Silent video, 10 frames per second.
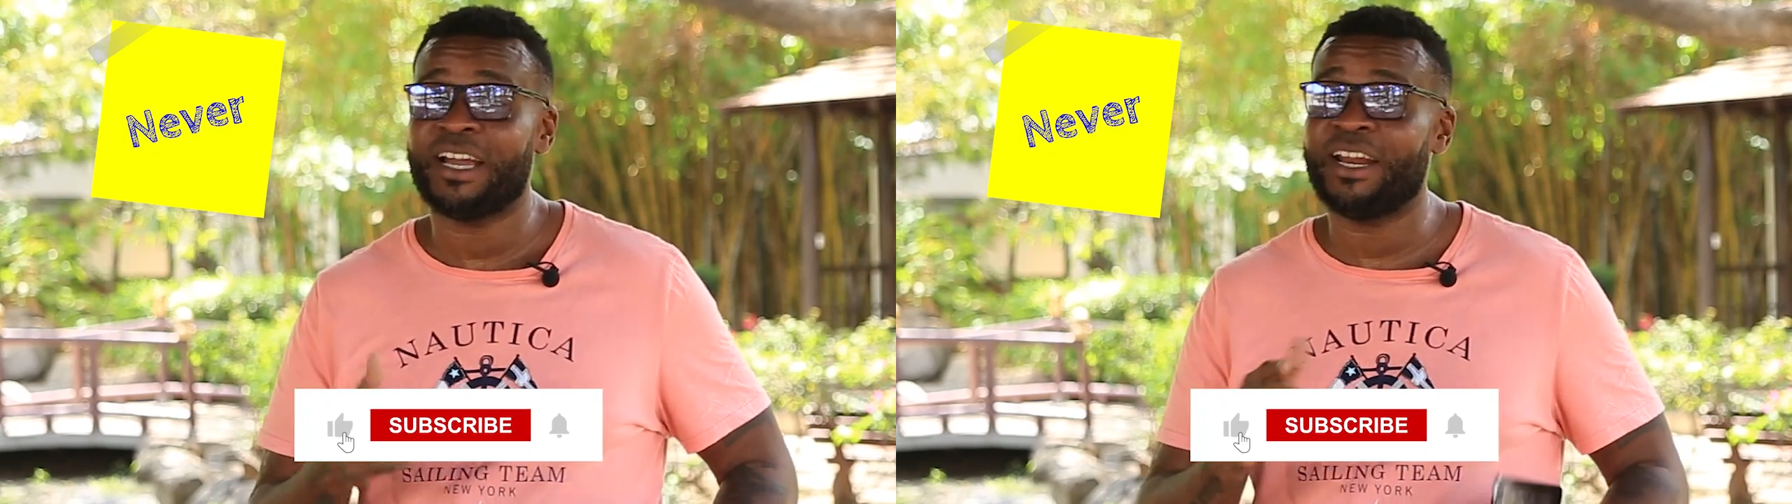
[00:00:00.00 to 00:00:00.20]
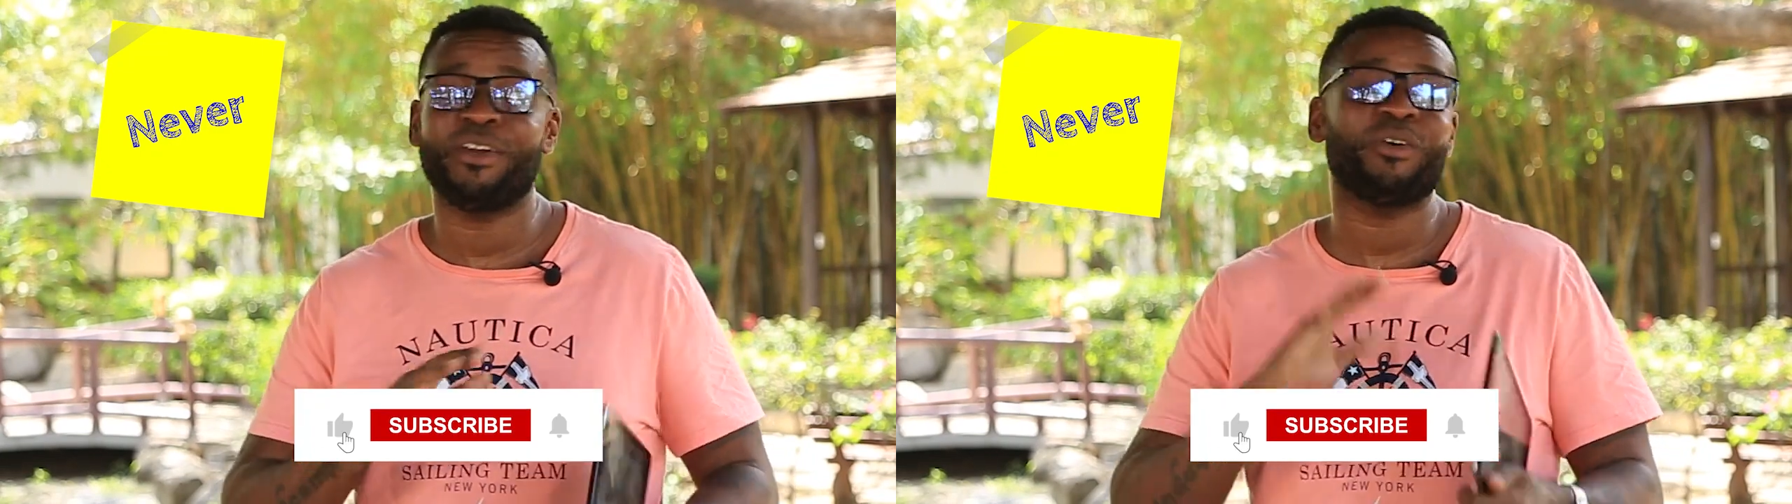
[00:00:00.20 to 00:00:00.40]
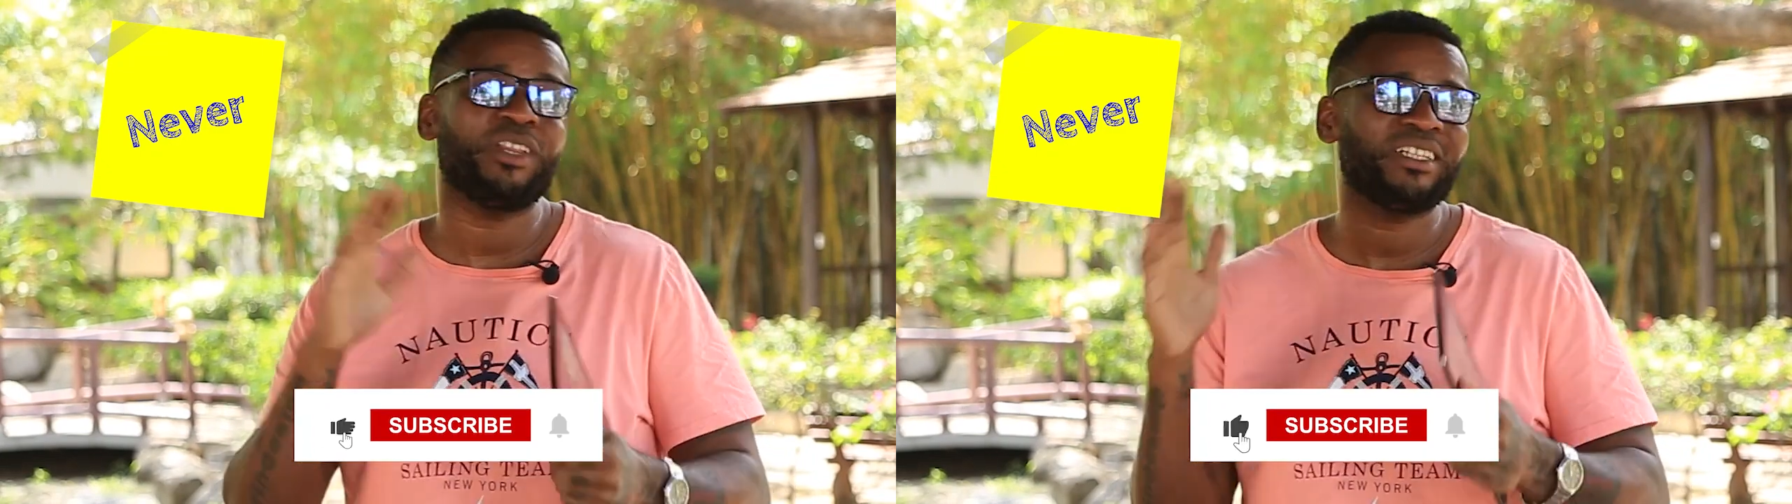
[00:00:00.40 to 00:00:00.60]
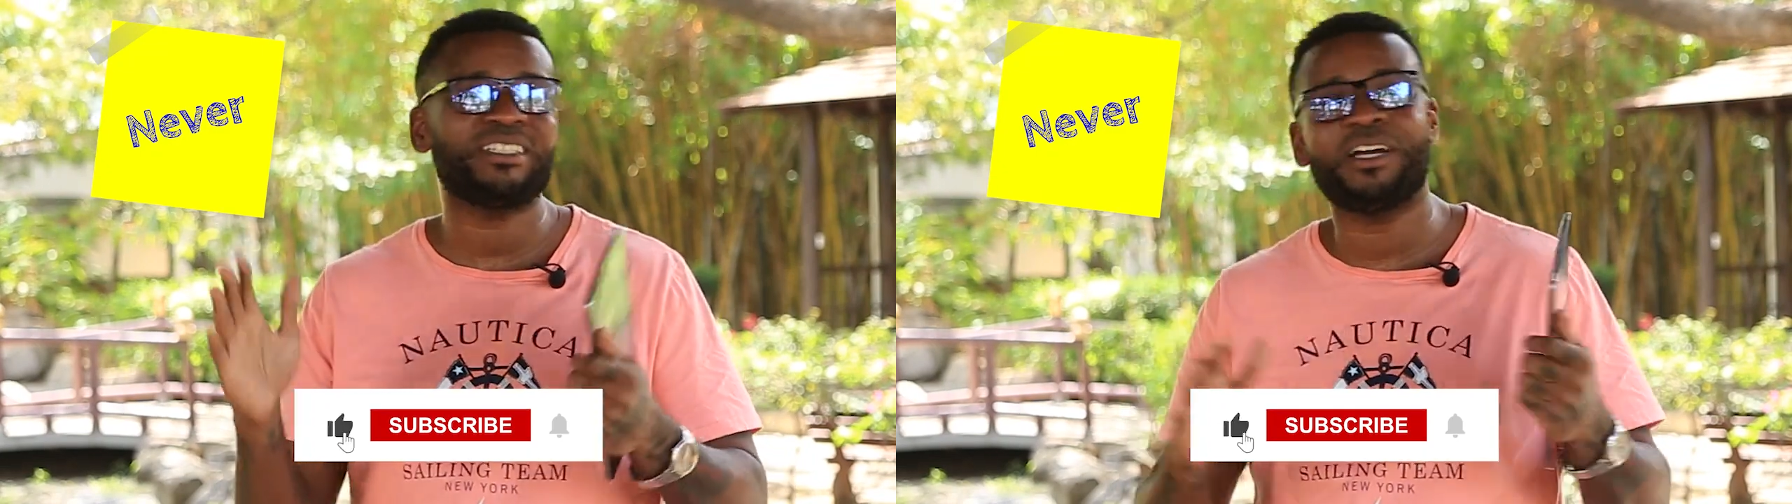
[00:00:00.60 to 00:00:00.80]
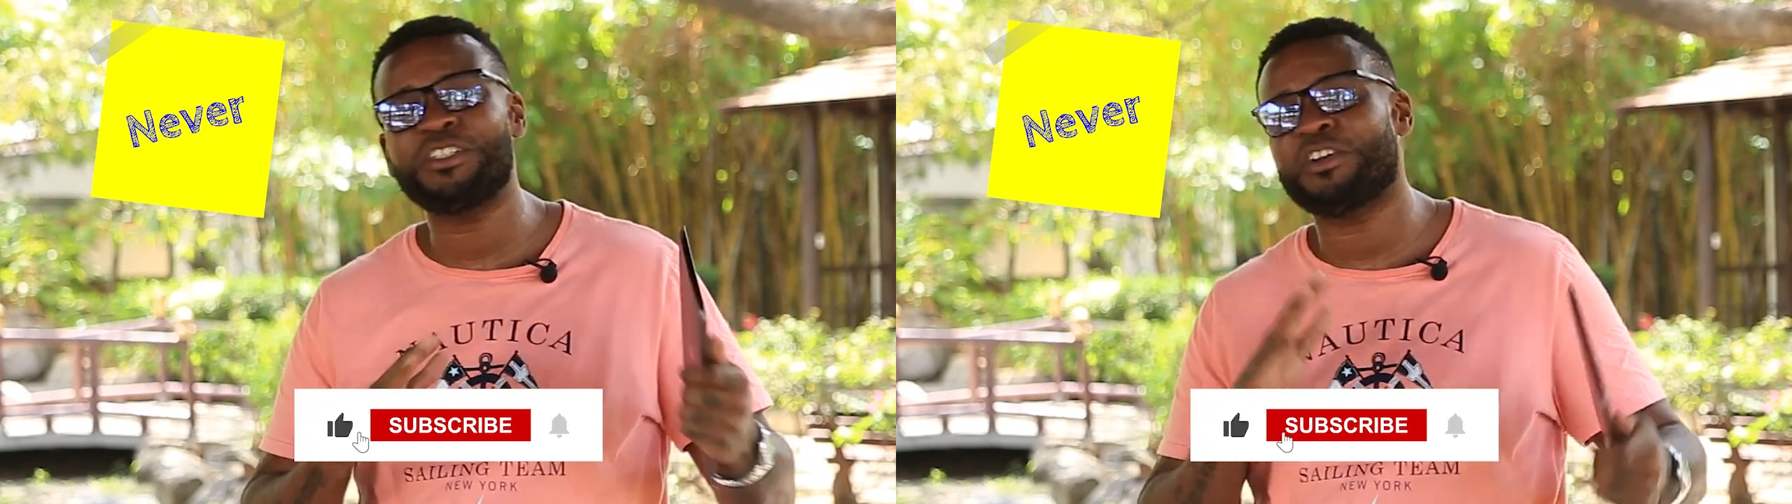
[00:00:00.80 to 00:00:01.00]
And I know this
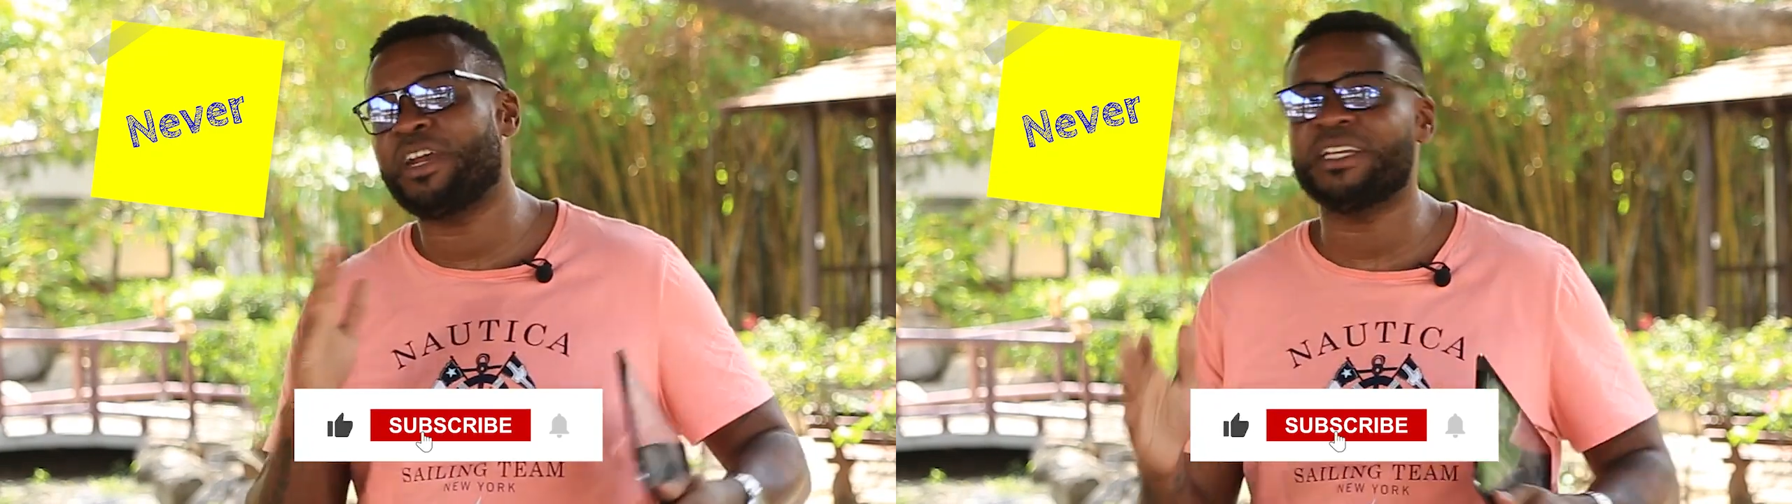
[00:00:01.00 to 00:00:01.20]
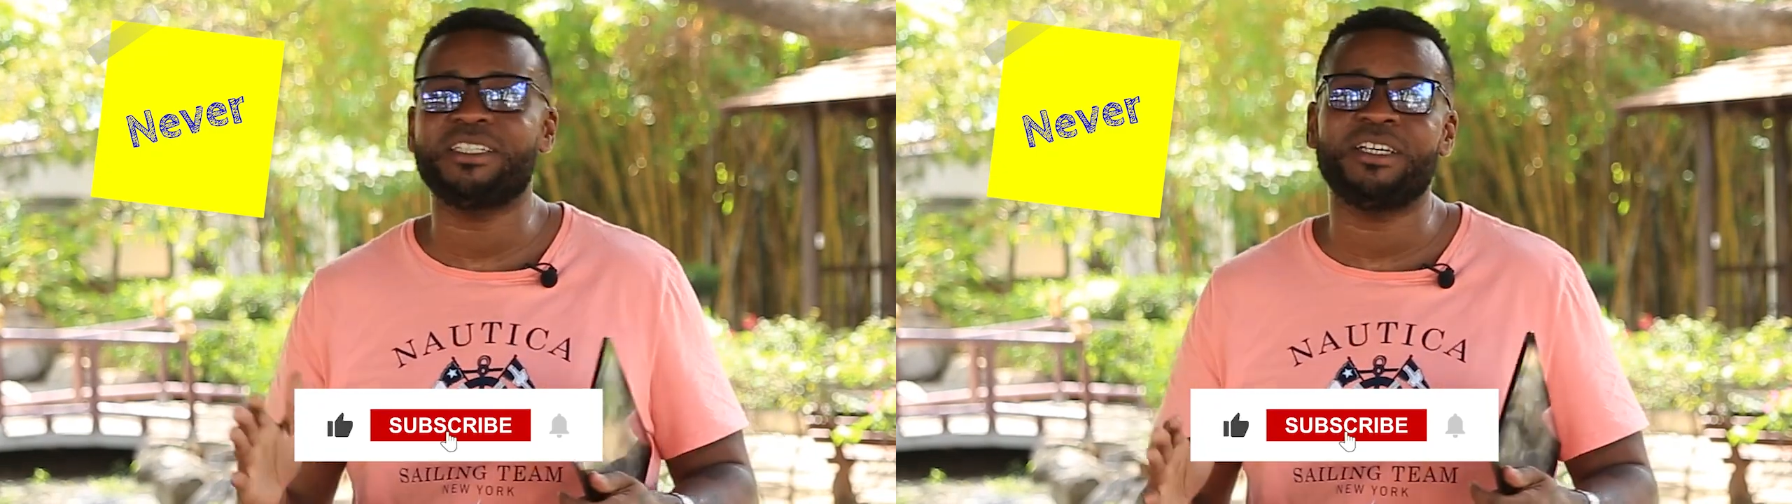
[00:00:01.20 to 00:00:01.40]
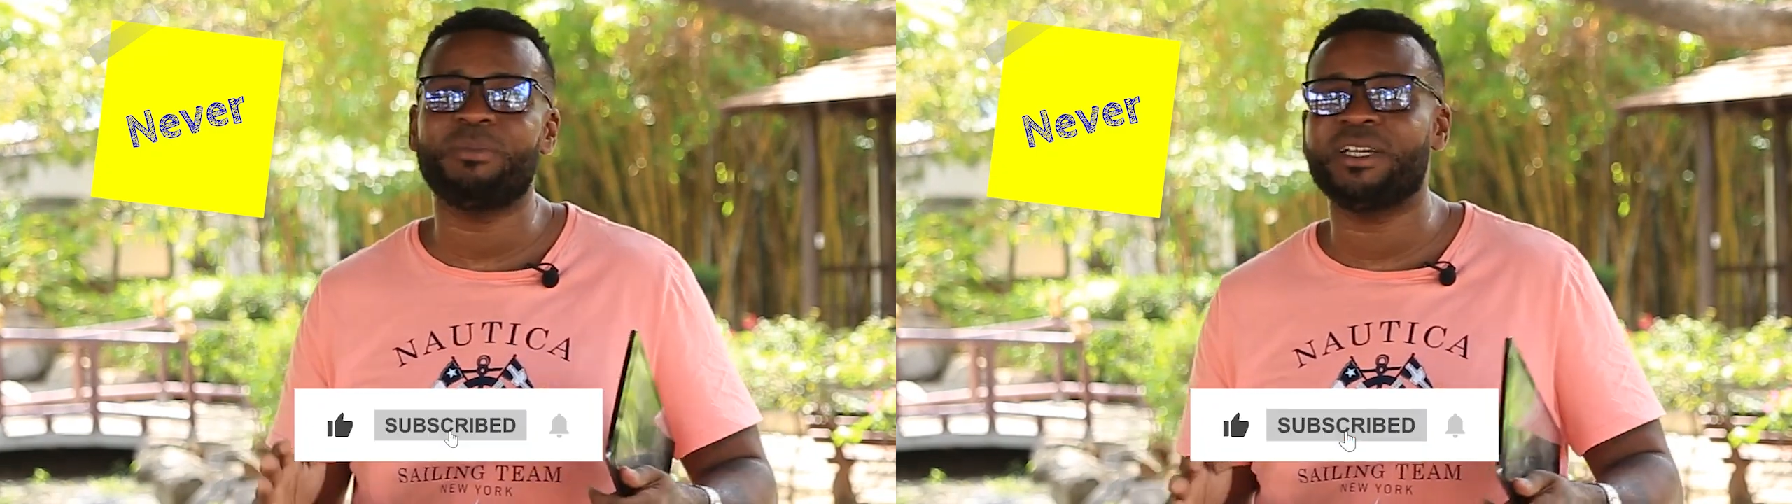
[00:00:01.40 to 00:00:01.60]
sounds crazy,